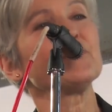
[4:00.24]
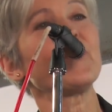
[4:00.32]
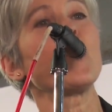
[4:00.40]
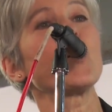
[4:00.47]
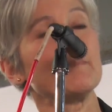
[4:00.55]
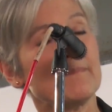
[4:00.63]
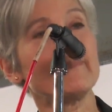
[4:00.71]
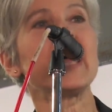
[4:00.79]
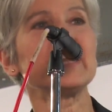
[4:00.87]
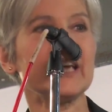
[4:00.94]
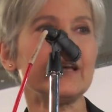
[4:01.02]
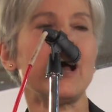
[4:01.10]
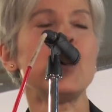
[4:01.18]
for
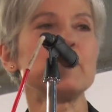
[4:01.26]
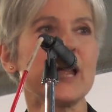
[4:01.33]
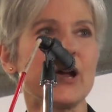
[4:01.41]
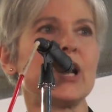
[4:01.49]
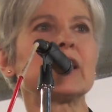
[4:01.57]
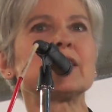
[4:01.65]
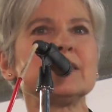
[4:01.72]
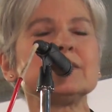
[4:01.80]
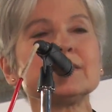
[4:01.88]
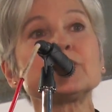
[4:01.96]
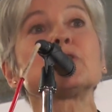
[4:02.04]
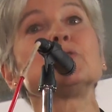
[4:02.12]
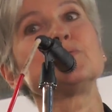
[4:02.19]
many
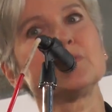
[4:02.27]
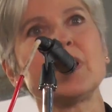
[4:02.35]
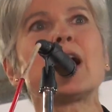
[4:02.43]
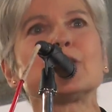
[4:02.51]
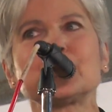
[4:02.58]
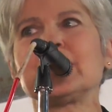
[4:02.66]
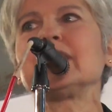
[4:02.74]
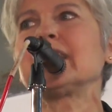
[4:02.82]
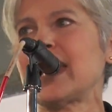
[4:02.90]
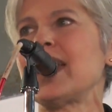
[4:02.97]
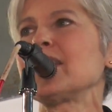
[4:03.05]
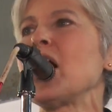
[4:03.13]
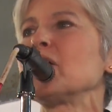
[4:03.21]
Americans who largely
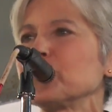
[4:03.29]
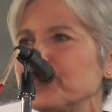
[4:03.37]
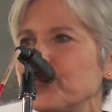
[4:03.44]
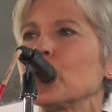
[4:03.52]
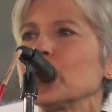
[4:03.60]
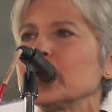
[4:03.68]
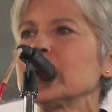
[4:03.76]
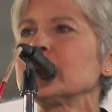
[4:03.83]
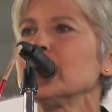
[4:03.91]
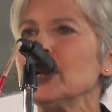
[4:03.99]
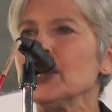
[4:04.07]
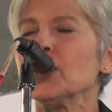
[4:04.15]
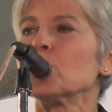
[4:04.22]
cannot afford
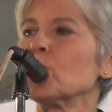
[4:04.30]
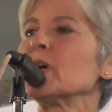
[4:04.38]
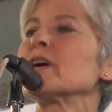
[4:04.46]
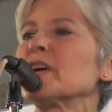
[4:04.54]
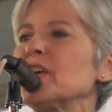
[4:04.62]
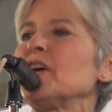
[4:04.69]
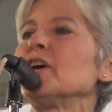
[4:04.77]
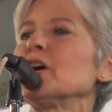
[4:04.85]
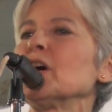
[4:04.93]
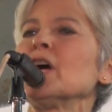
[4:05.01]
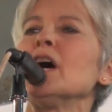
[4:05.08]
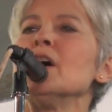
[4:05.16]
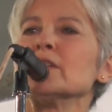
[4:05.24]
it. We're
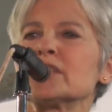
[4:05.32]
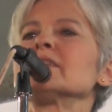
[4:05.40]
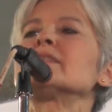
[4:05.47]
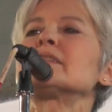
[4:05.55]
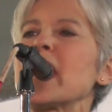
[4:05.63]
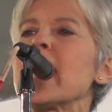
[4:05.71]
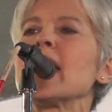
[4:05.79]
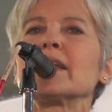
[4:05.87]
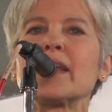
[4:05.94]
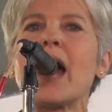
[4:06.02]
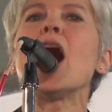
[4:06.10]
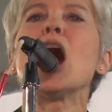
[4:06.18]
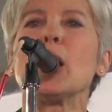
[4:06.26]
here to stand
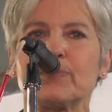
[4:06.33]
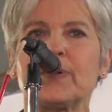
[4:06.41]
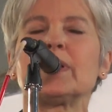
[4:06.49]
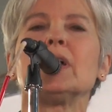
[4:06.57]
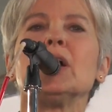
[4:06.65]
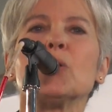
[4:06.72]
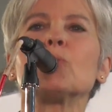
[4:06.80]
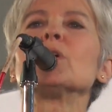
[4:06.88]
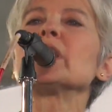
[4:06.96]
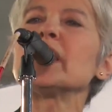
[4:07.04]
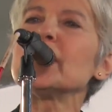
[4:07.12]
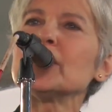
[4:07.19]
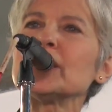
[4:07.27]
up.
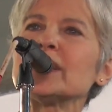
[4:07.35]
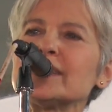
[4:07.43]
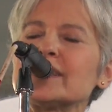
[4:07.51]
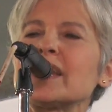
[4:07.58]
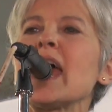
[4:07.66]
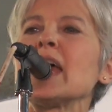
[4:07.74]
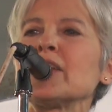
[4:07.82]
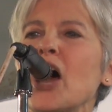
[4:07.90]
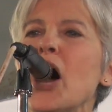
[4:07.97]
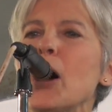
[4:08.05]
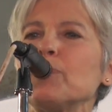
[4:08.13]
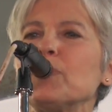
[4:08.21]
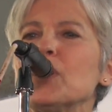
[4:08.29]
We're here to stand
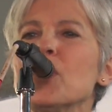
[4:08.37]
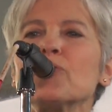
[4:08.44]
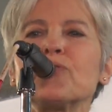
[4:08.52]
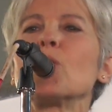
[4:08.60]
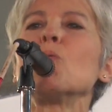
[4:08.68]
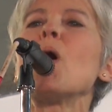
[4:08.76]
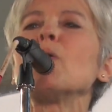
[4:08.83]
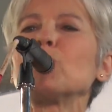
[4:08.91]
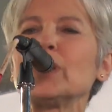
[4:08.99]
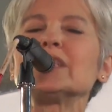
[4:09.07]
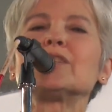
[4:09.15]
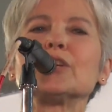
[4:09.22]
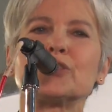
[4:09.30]
up for what
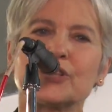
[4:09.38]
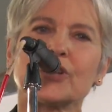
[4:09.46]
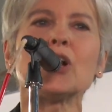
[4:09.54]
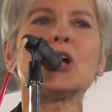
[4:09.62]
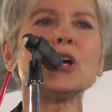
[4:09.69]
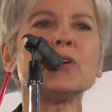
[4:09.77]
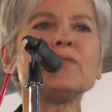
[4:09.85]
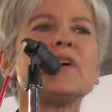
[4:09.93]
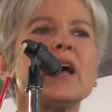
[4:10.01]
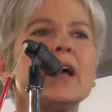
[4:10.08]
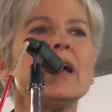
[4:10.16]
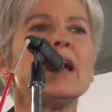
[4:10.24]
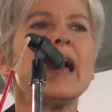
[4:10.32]
we deserve,
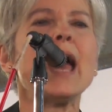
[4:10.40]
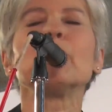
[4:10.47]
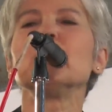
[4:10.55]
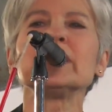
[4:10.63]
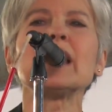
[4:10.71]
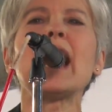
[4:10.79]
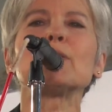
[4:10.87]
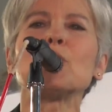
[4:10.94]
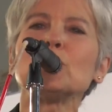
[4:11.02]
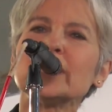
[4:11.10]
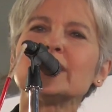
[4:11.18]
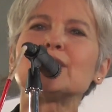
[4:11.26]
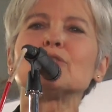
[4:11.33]
and we not
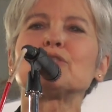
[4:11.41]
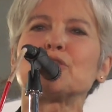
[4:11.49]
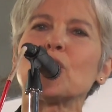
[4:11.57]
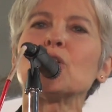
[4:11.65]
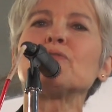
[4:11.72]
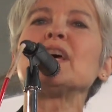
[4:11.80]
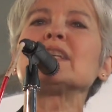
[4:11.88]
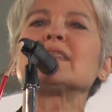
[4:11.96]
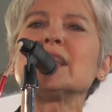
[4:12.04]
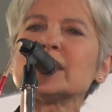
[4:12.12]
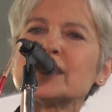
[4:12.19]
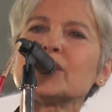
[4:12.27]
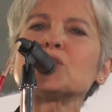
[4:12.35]
only deserve it,
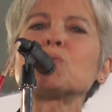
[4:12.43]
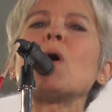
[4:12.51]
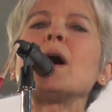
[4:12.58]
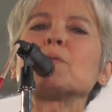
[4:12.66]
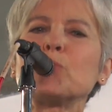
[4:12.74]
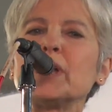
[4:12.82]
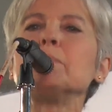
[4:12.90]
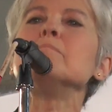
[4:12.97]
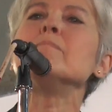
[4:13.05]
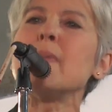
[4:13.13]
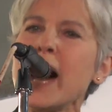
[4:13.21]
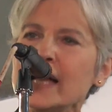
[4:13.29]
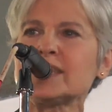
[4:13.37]
this is what we
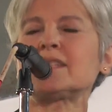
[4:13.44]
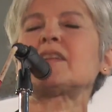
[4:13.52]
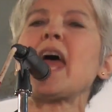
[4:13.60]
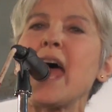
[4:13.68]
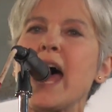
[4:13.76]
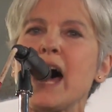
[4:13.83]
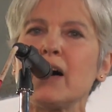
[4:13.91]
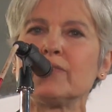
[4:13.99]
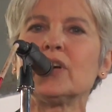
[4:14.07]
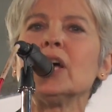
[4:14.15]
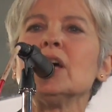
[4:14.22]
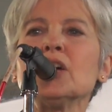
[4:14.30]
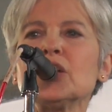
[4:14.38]
must
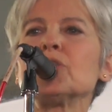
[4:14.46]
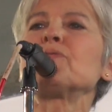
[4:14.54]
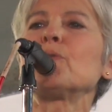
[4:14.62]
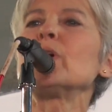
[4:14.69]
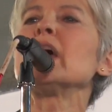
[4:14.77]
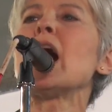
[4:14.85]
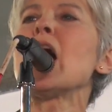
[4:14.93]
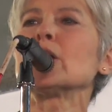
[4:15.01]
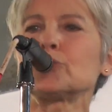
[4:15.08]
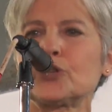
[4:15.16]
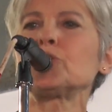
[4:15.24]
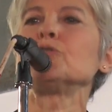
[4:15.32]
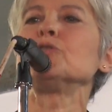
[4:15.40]
have if we
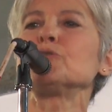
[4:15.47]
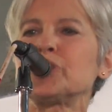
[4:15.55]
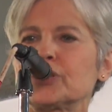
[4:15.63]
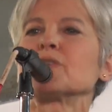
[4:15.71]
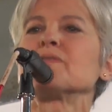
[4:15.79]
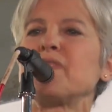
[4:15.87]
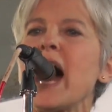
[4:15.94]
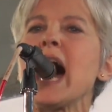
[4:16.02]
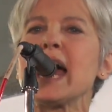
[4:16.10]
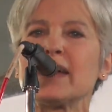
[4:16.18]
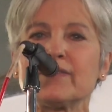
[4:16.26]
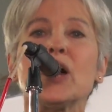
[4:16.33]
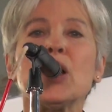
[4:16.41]
are to
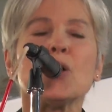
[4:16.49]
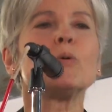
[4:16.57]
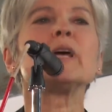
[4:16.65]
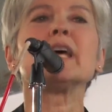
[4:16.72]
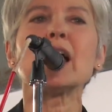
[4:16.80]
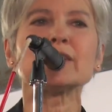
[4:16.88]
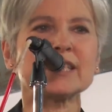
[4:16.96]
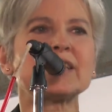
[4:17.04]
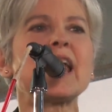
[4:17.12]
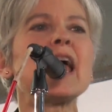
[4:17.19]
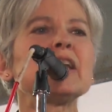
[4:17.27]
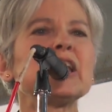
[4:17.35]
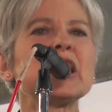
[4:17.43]
survive. We are
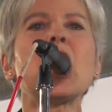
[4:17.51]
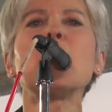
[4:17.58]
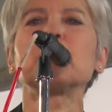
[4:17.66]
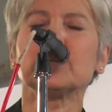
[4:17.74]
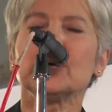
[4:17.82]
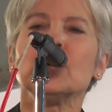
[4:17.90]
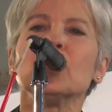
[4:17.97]
standing up